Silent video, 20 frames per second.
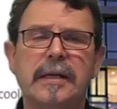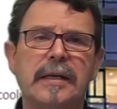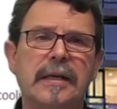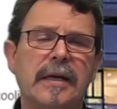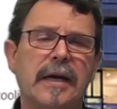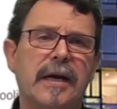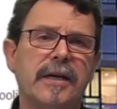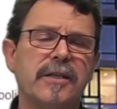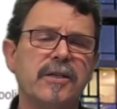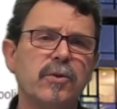
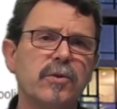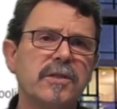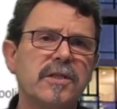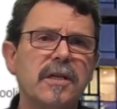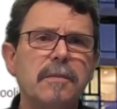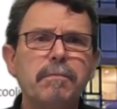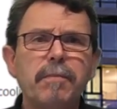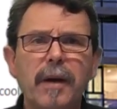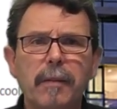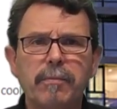are used in
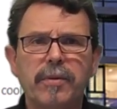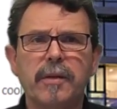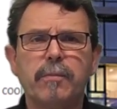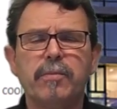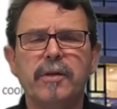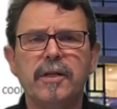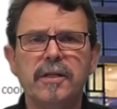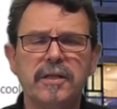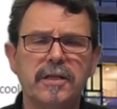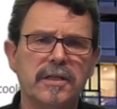public
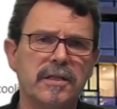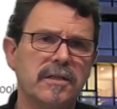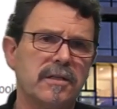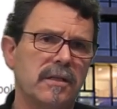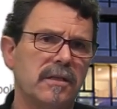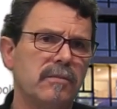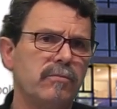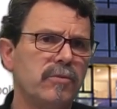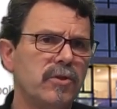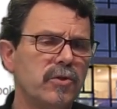buildings,
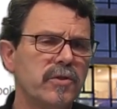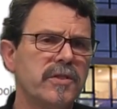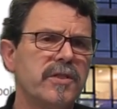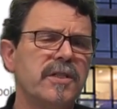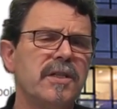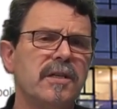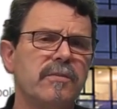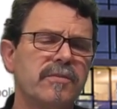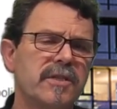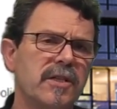in
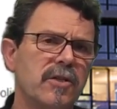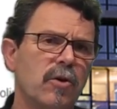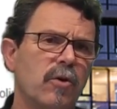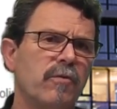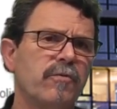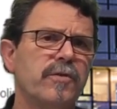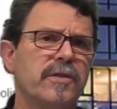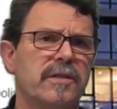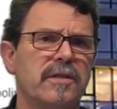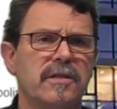museums, in
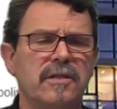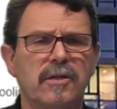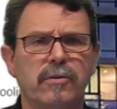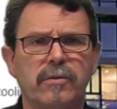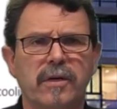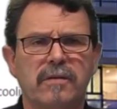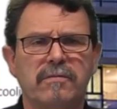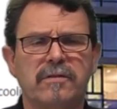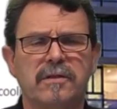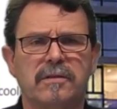offices,
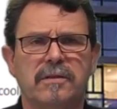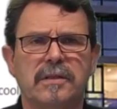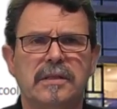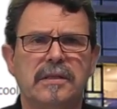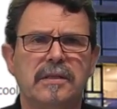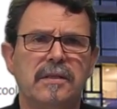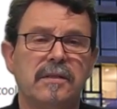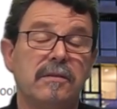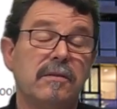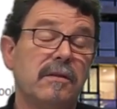however,
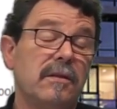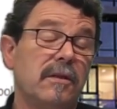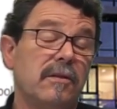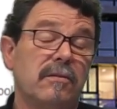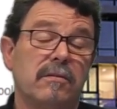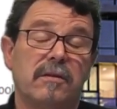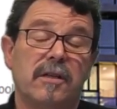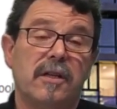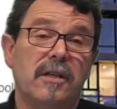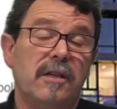you know,
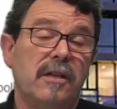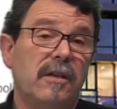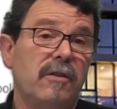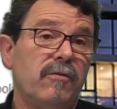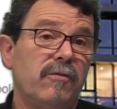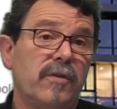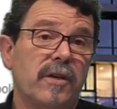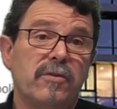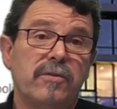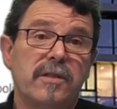if
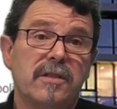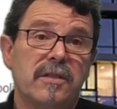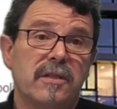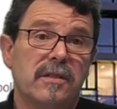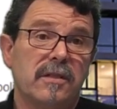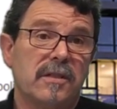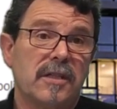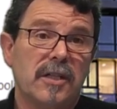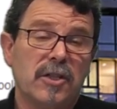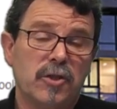there is a
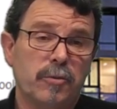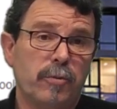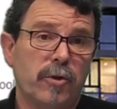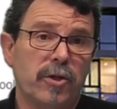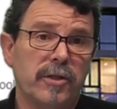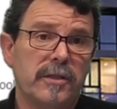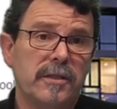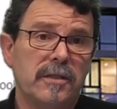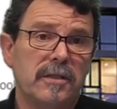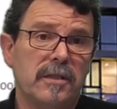touch
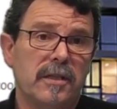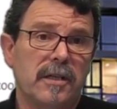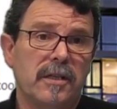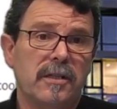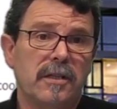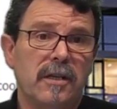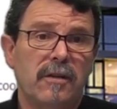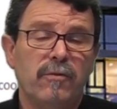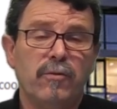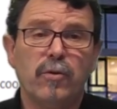point and
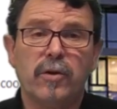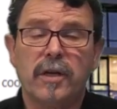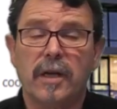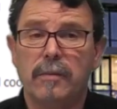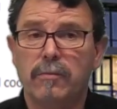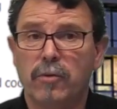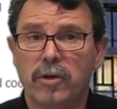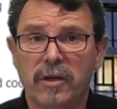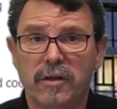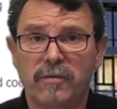if you can
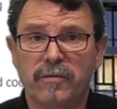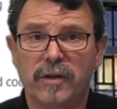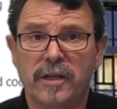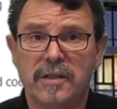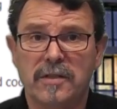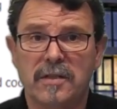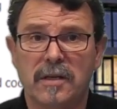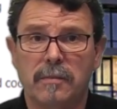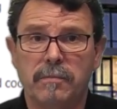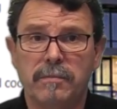modify
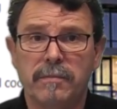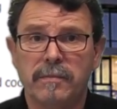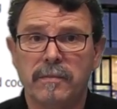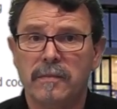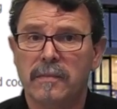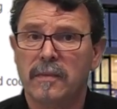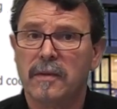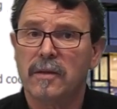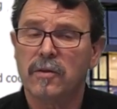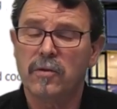some,
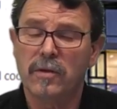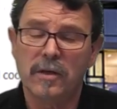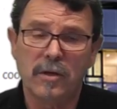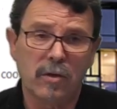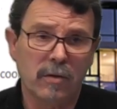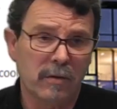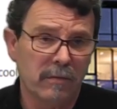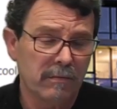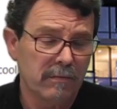you know,